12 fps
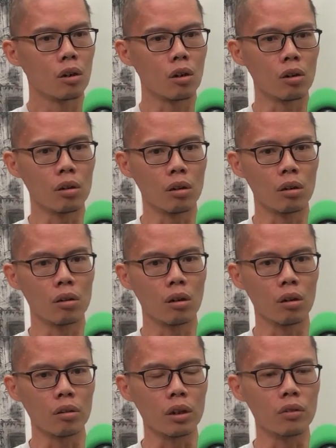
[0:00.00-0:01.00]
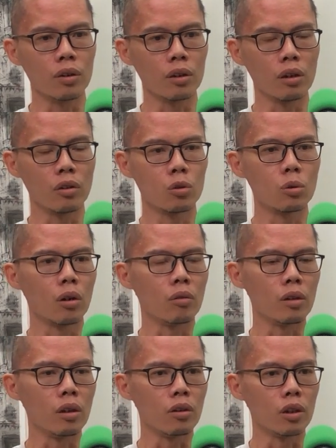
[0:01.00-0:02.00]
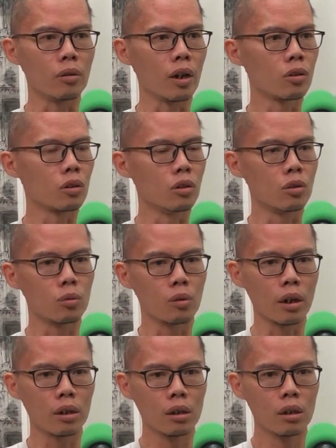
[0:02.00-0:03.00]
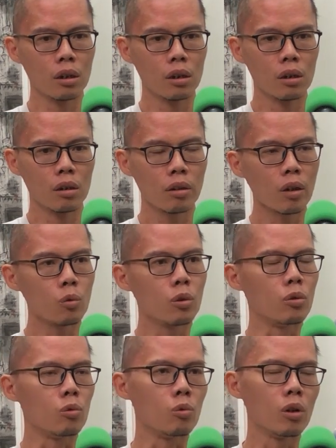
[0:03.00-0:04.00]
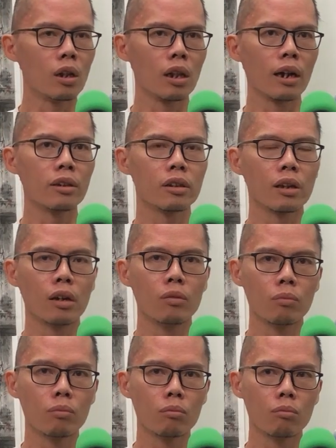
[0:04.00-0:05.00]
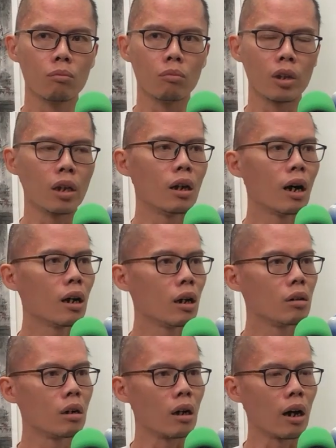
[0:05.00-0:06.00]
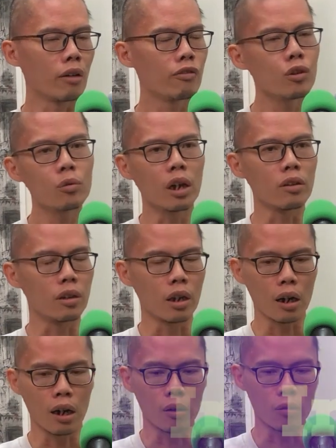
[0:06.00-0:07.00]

or even through our interactions, right, then we realize that I feel that they are